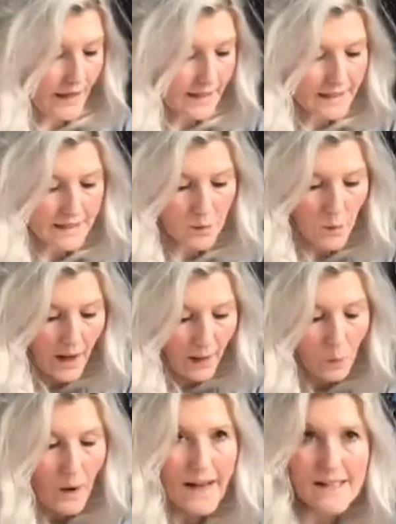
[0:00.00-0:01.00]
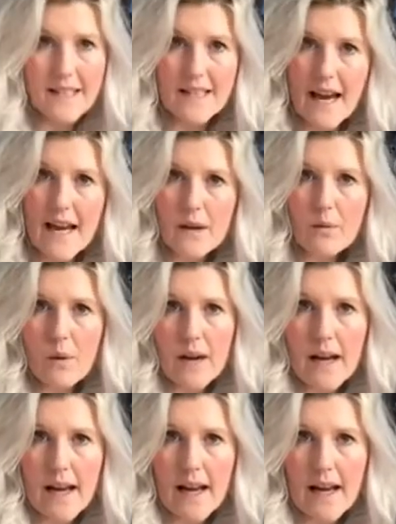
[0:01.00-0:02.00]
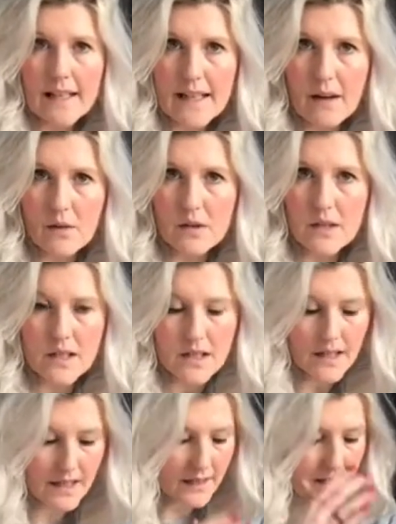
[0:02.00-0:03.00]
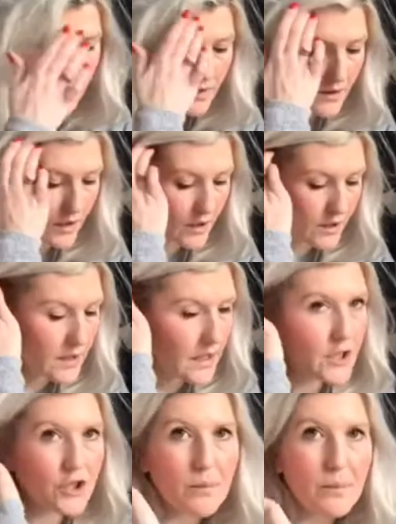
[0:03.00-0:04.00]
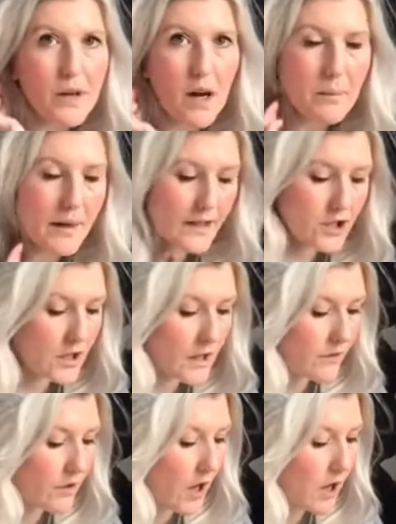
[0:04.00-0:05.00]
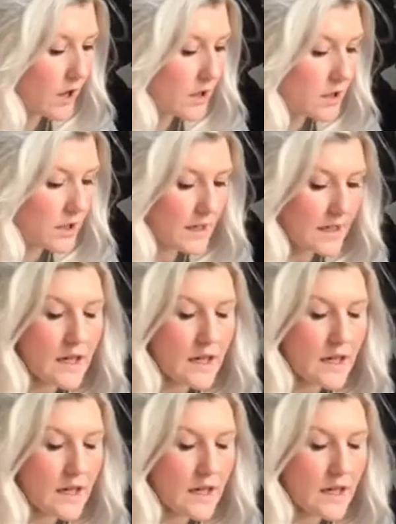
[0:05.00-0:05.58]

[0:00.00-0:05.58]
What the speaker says: and it's what I wear today when I head out in the skirt and jumper combination that I've got on.